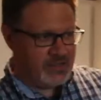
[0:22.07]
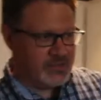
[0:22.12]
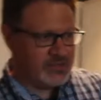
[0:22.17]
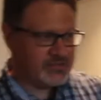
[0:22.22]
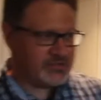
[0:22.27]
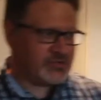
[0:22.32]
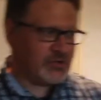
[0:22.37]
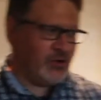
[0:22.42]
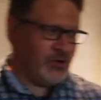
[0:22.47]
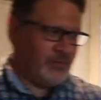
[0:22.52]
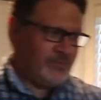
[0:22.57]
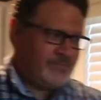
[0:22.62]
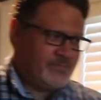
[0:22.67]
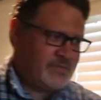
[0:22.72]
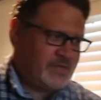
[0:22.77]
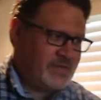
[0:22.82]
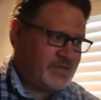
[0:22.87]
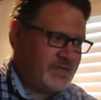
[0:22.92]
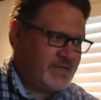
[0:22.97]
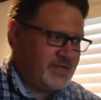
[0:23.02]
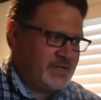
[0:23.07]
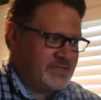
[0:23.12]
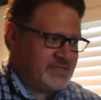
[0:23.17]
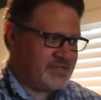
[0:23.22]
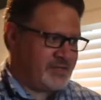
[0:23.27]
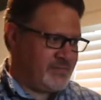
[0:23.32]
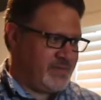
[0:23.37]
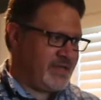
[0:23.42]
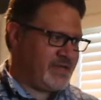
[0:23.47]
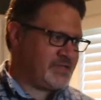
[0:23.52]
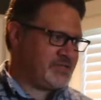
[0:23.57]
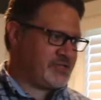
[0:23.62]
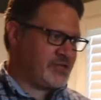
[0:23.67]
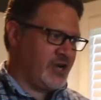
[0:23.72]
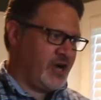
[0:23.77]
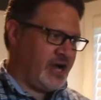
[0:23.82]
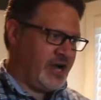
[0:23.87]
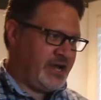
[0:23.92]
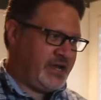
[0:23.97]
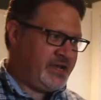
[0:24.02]
So, to make
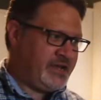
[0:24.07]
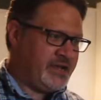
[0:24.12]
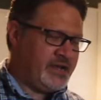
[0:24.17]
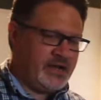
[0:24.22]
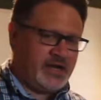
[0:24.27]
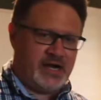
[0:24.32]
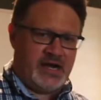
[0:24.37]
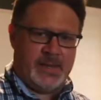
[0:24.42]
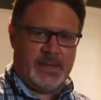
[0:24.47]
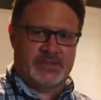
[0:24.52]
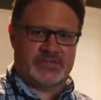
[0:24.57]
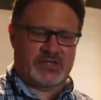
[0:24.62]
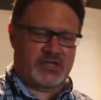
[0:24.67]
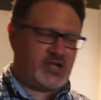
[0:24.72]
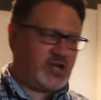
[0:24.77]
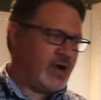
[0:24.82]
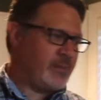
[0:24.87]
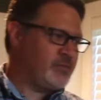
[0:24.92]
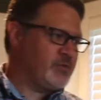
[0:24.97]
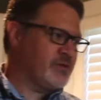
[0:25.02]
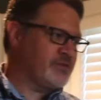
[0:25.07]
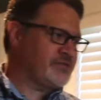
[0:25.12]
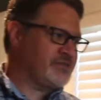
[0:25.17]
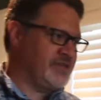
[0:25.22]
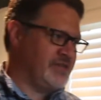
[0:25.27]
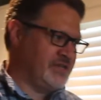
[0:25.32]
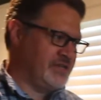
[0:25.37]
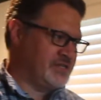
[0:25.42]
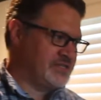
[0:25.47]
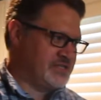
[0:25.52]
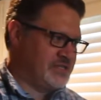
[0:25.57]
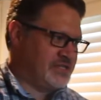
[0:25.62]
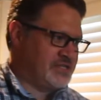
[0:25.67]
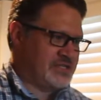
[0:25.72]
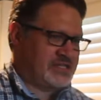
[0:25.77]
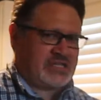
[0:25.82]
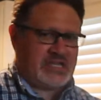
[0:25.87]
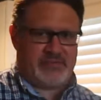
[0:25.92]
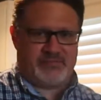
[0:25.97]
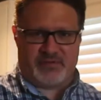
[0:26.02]
chai, there's a couple of things you need to
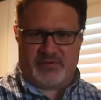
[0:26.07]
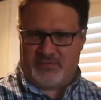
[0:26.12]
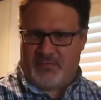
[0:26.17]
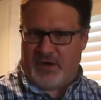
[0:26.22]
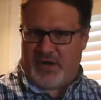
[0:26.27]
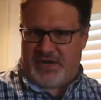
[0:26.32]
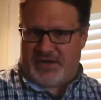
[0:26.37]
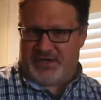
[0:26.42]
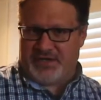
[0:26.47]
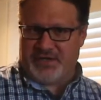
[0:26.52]
keep in mind.